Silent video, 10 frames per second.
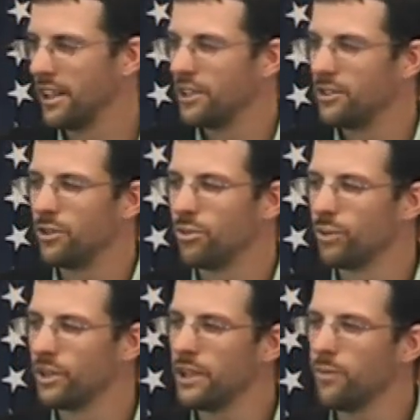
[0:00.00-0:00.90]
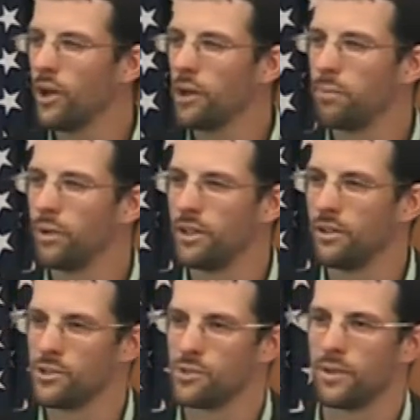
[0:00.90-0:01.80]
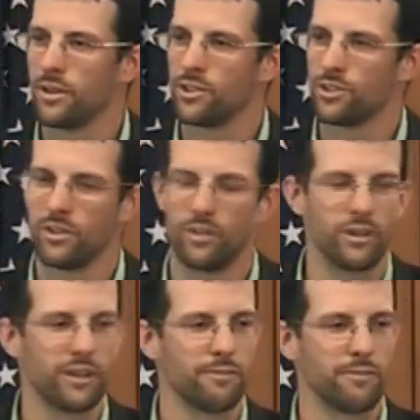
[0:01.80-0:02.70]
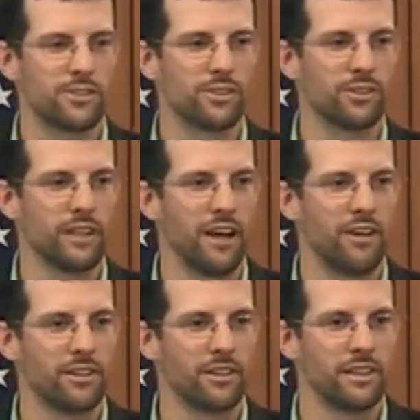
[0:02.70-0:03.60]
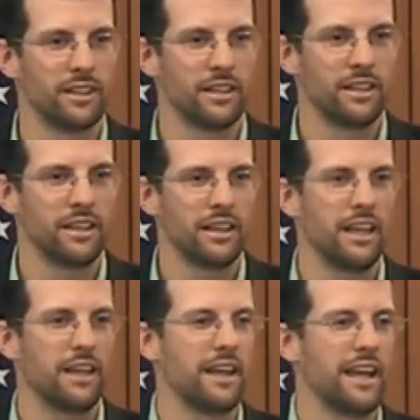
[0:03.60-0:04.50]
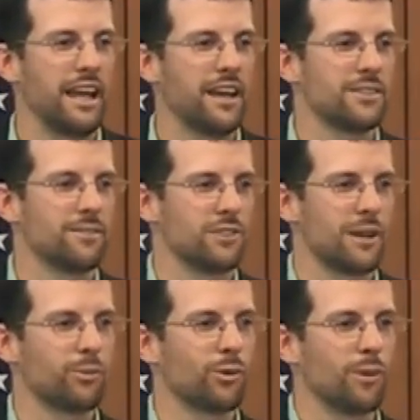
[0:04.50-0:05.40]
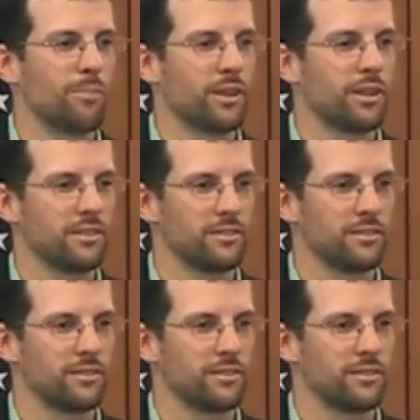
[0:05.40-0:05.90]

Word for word: Do you really want to put your spiritual or your physical health into the hands of some corporate